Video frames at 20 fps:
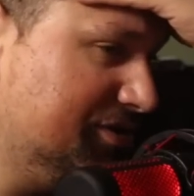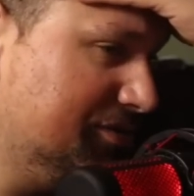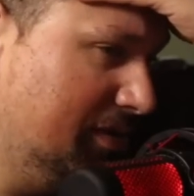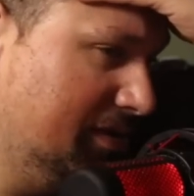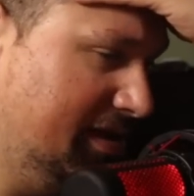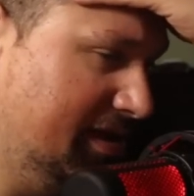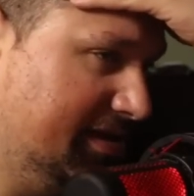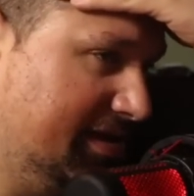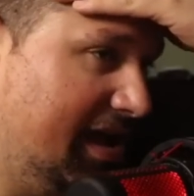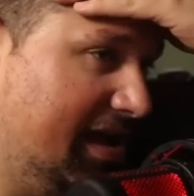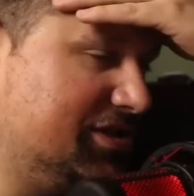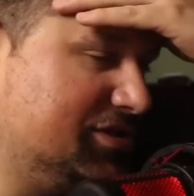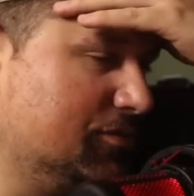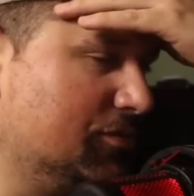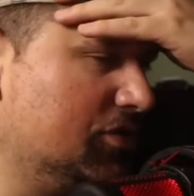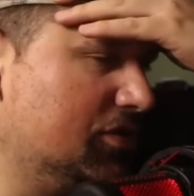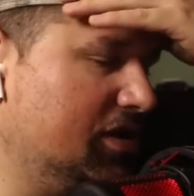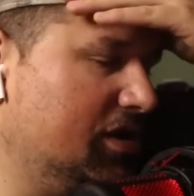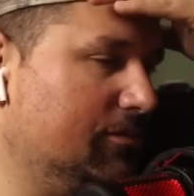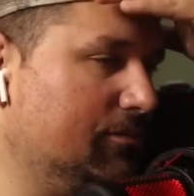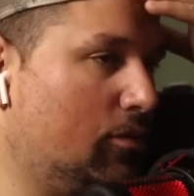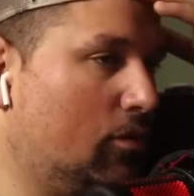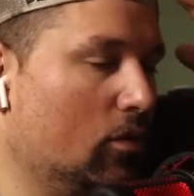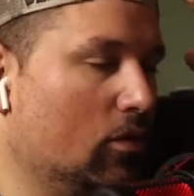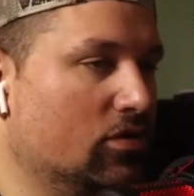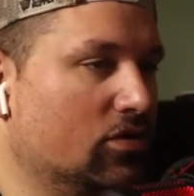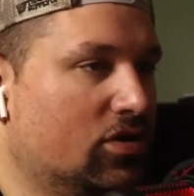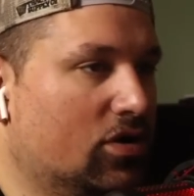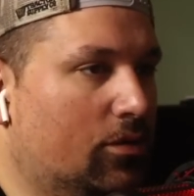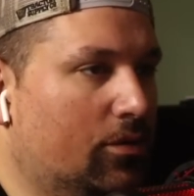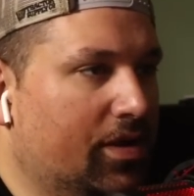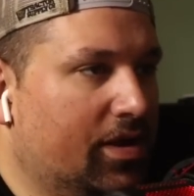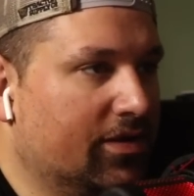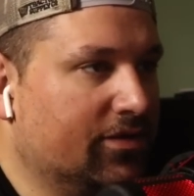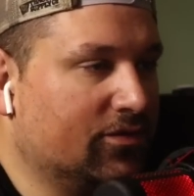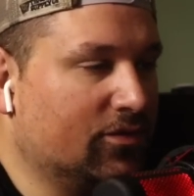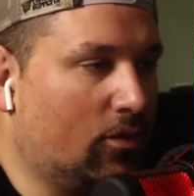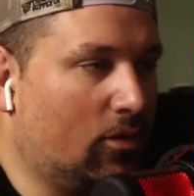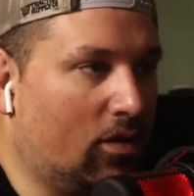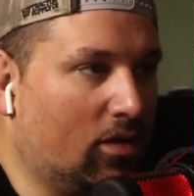So I think that's really important going
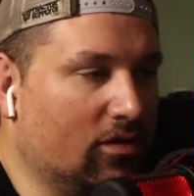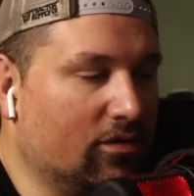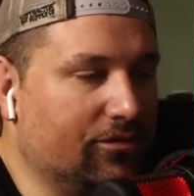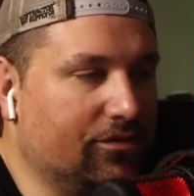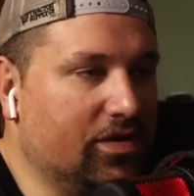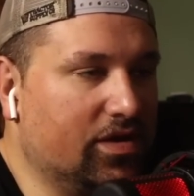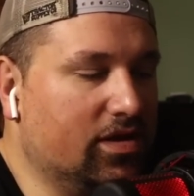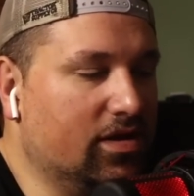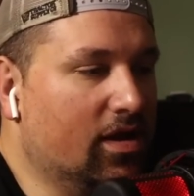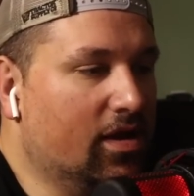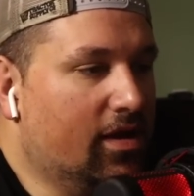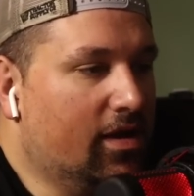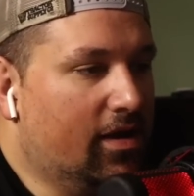into all of it.